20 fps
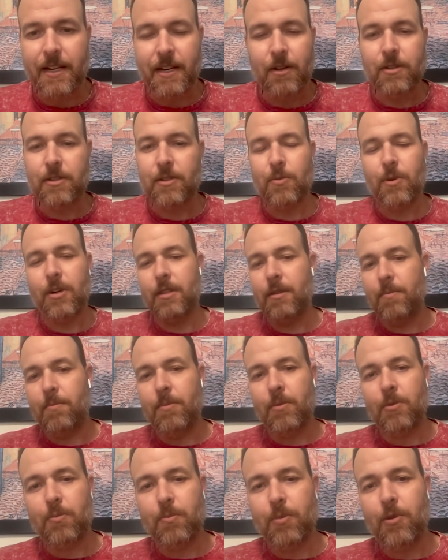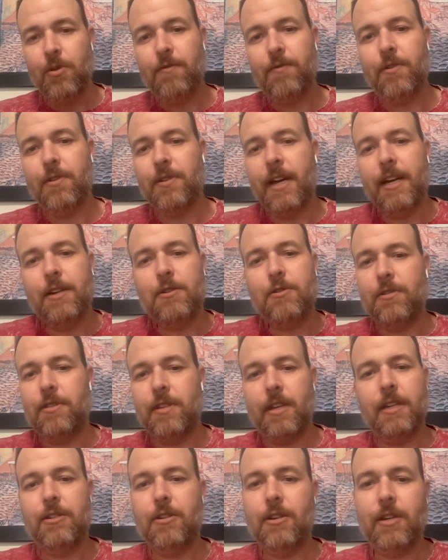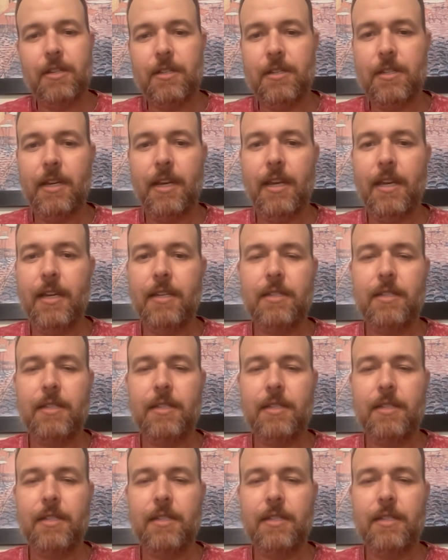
Now it's one of the most beautiful natural things you could see.